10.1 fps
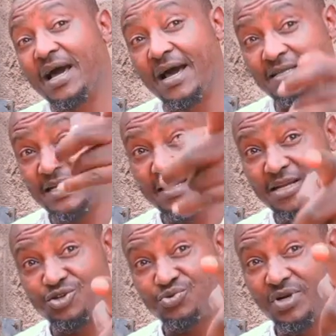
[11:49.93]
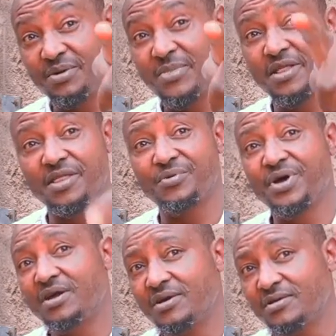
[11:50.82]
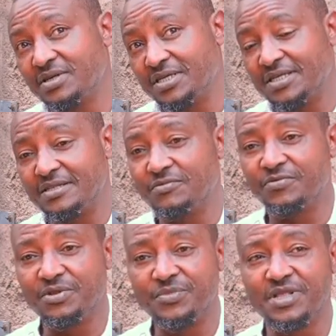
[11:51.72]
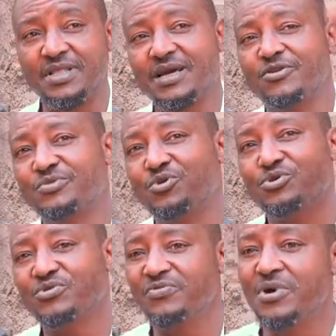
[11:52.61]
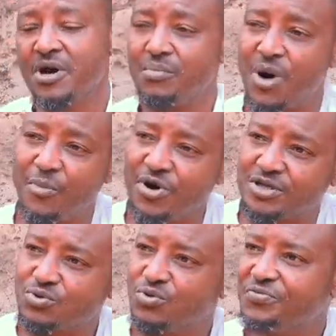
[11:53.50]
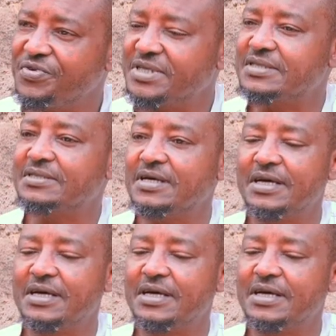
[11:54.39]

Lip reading: na hajaenda shule by the way, mm-hmm. he's in with me in the house because of mamba school fees,